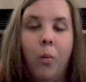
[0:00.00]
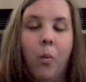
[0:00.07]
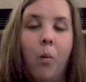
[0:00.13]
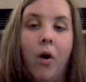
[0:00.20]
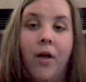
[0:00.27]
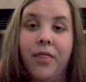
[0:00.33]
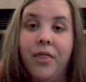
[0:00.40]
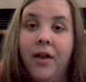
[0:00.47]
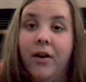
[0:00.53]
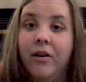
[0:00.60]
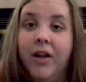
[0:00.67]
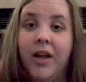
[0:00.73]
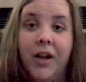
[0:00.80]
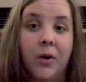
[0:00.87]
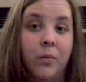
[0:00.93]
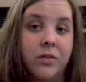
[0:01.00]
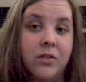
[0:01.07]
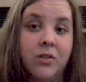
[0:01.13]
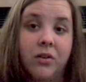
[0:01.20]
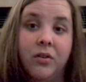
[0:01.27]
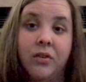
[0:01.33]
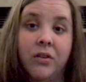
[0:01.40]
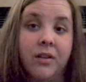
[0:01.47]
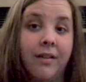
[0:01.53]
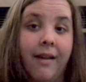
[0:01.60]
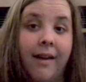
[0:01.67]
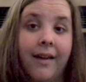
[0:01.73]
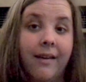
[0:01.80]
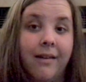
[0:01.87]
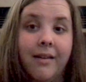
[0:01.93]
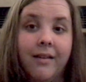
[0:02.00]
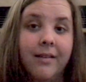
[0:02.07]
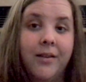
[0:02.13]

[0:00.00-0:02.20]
what their care was going to look like